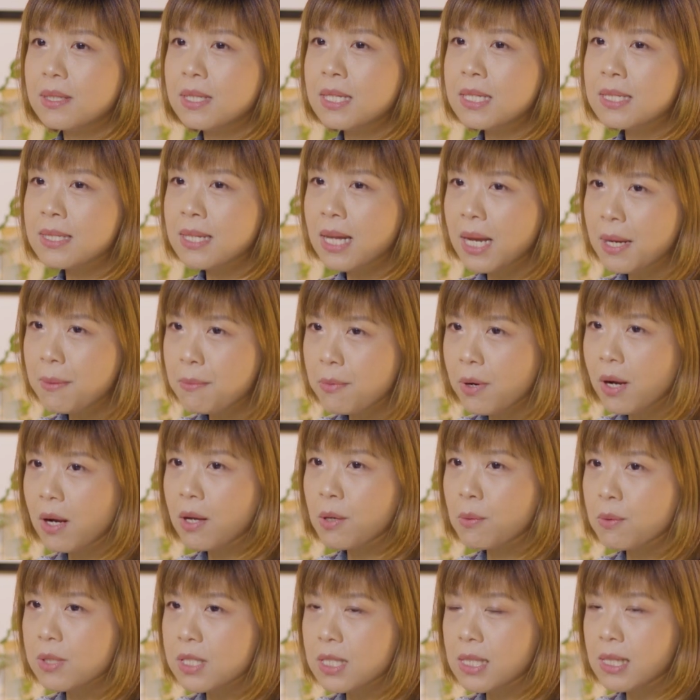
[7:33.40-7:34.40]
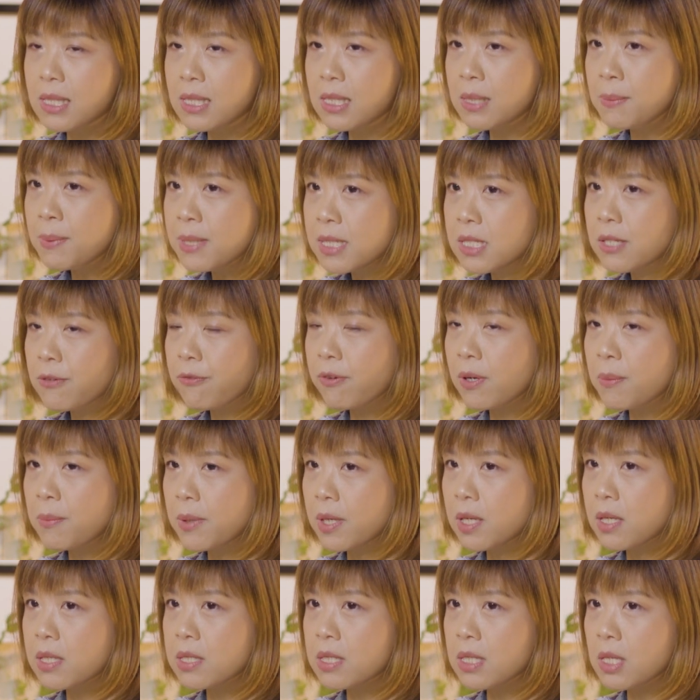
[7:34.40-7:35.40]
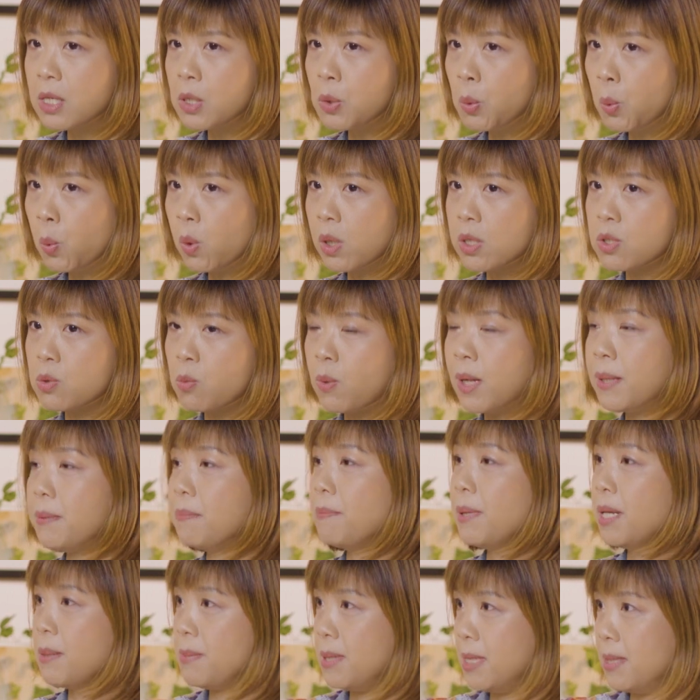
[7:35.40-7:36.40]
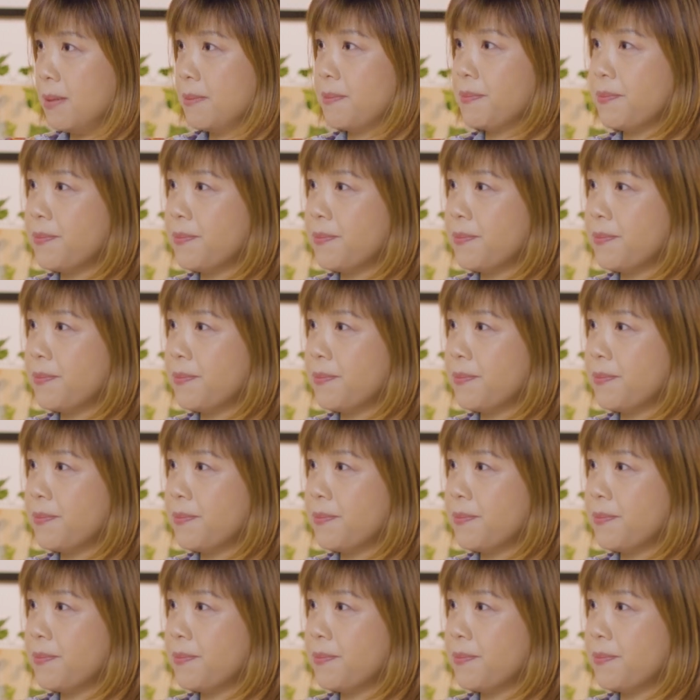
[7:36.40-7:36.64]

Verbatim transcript: this time around it was a little bit different because it was one baby